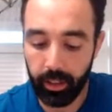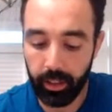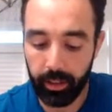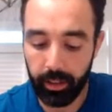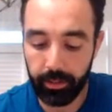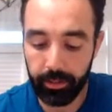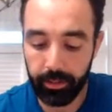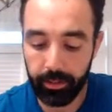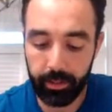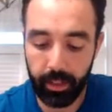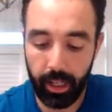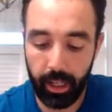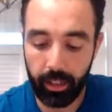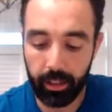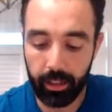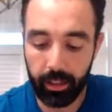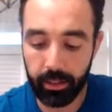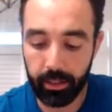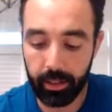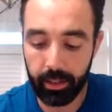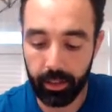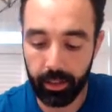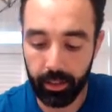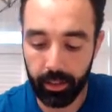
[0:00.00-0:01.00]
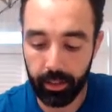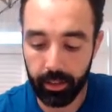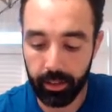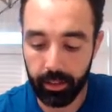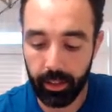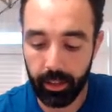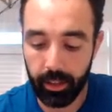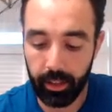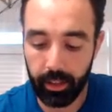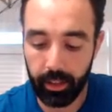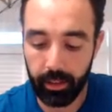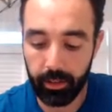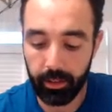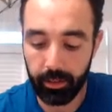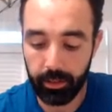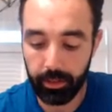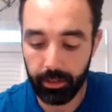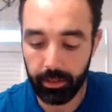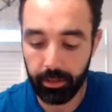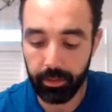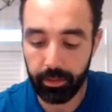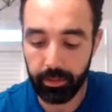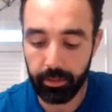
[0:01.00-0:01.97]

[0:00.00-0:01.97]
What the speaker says: a Talisker kind of